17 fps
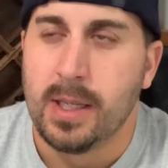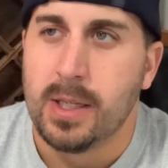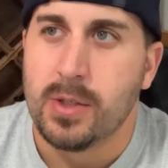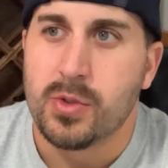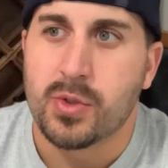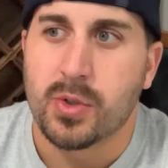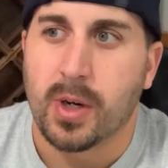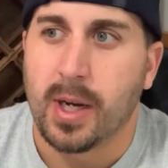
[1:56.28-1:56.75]

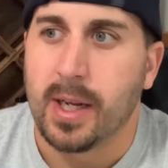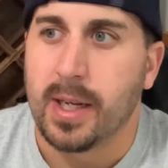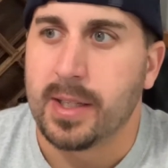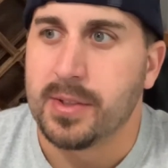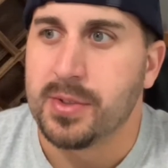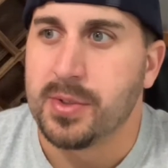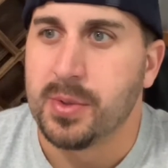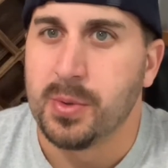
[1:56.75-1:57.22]

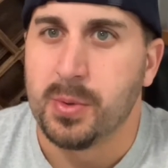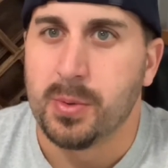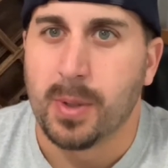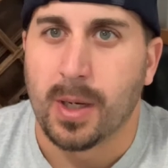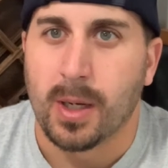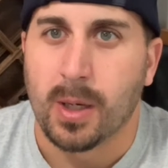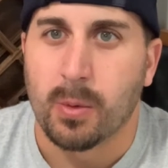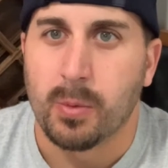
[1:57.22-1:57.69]
trying
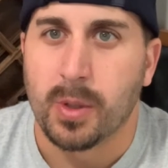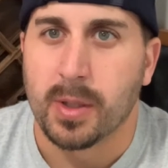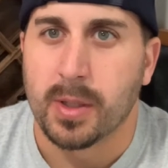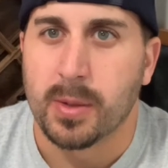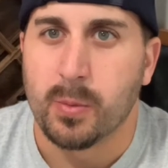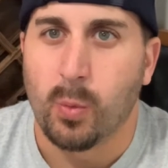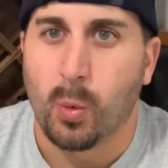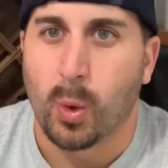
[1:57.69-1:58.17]
to
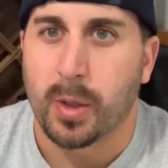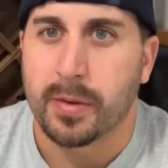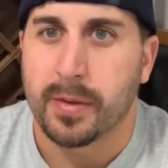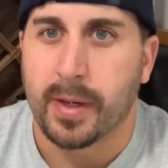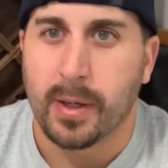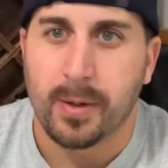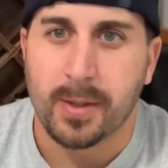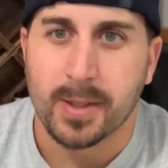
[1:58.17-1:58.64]
really work
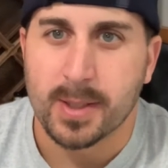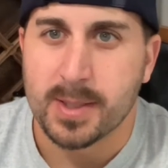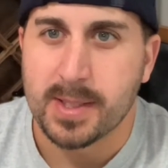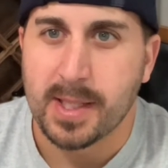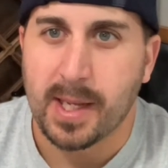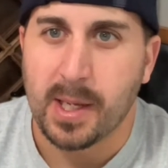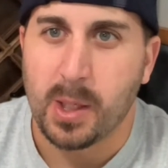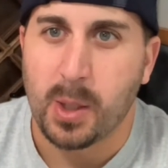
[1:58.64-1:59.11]
the area
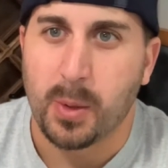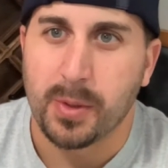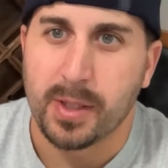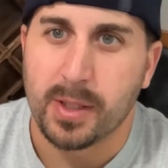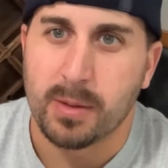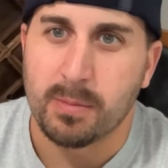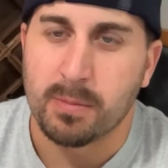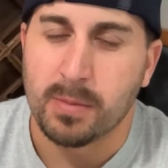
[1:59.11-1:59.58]
down
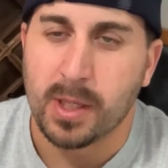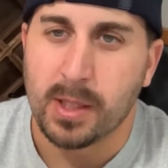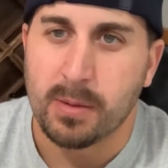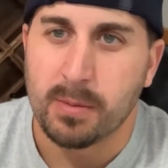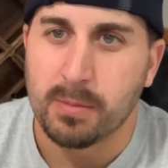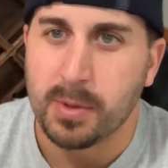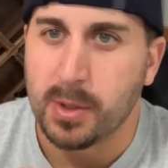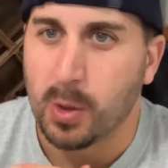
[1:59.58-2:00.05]

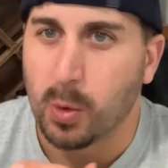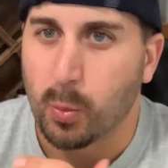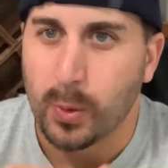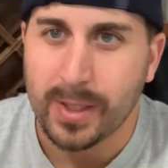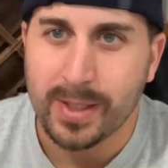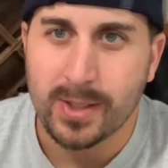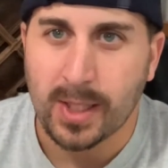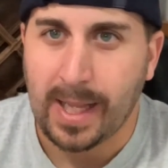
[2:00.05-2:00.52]
and you know,
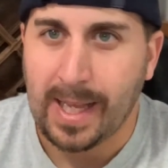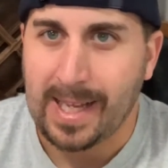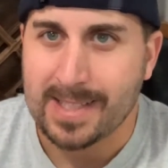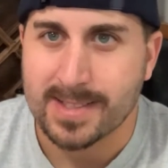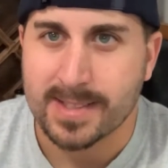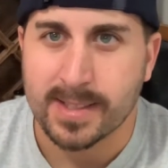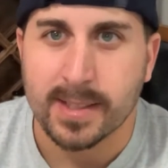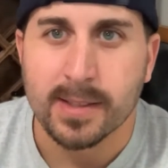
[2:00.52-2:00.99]

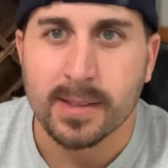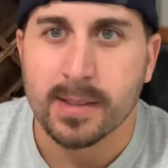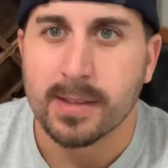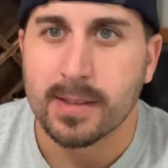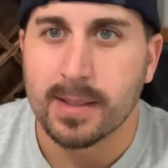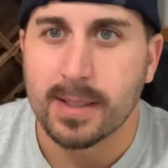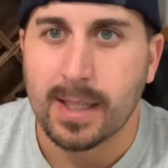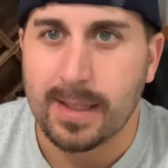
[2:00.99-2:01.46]
re-glass it
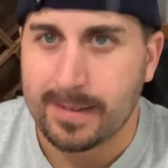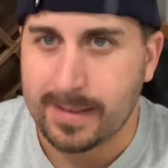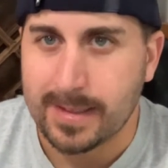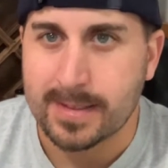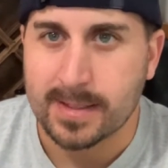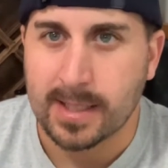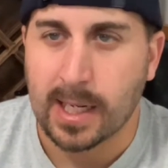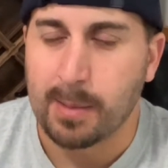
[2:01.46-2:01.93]
at
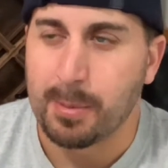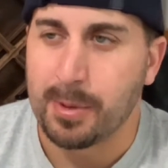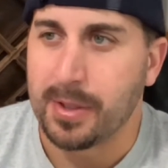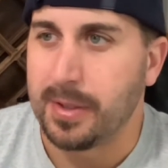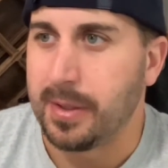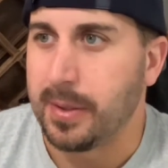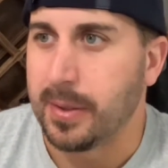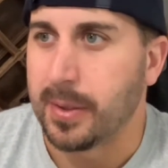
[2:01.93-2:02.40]
this time of
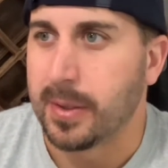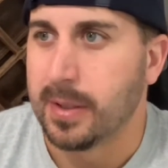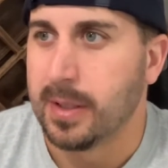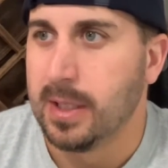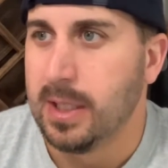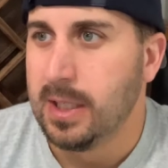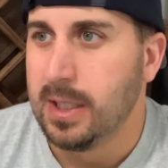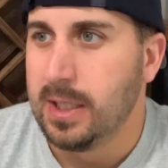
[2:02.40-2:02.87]
the year,
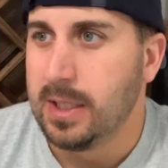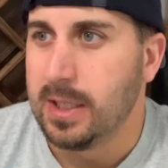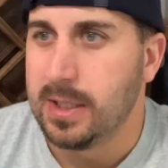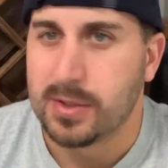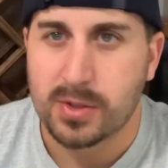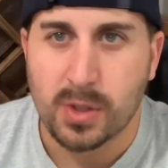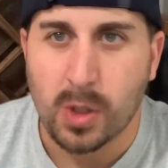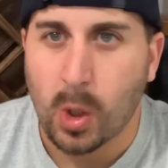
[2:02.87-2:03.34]

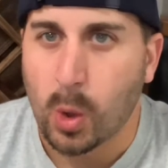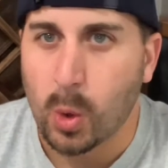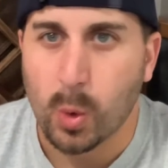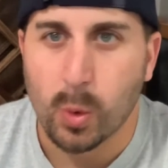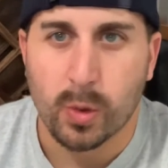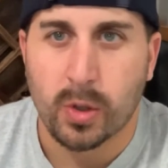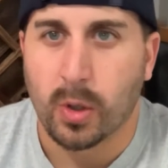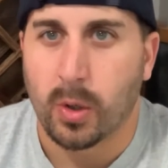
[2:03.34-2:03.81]
it's
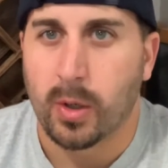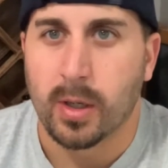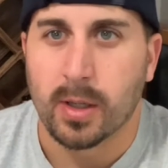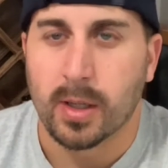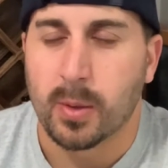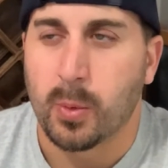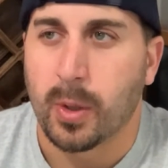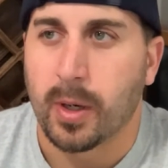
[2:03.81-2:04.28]
cold
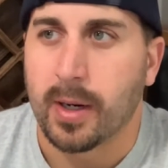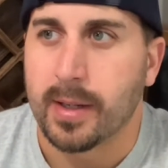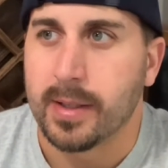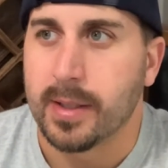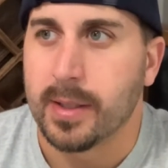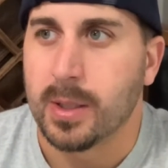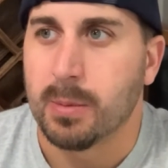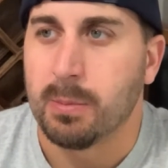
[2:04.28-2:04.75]
currently where I
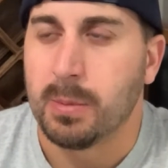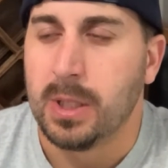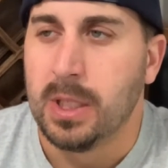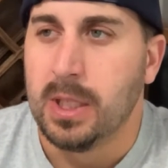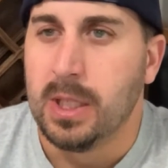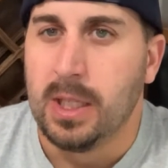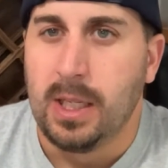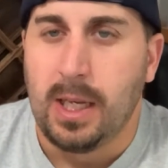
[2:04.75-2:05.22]
am,
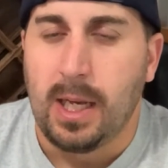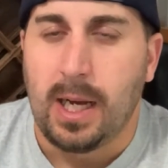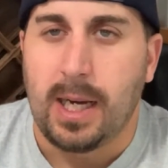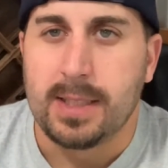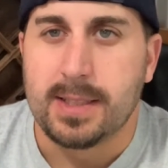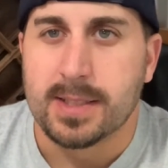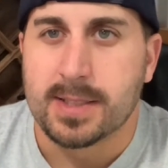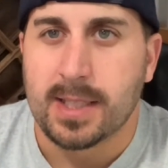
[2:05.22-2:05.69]

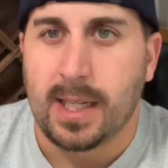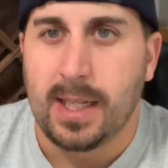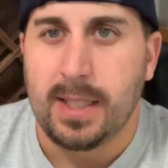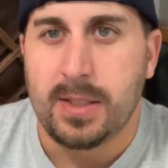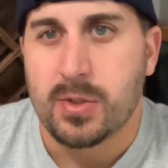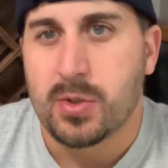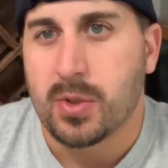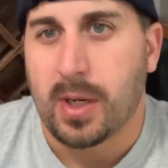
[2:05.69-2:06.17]
I
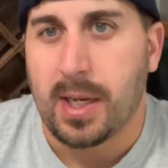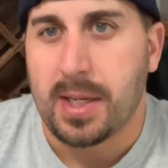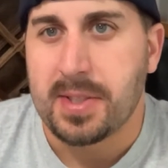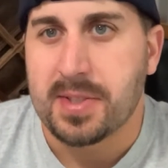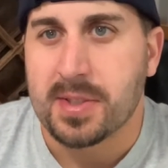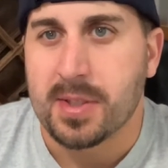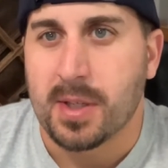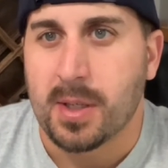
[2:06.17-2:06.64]
decided to try
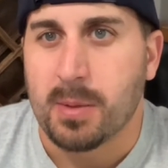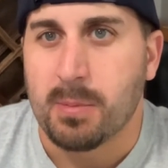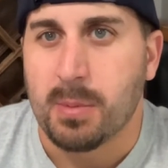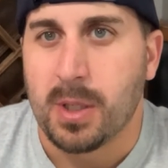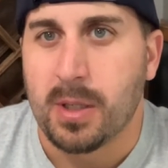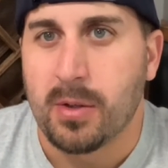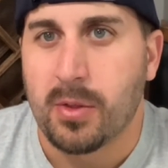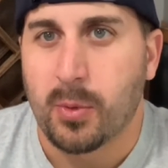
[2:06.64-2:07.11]

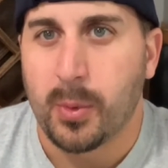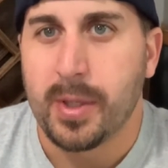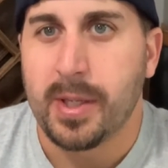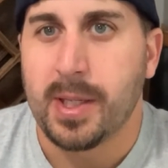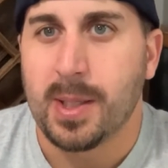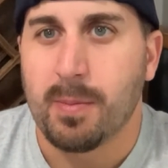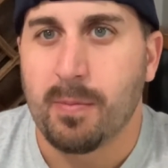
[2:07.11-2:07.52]
some 3M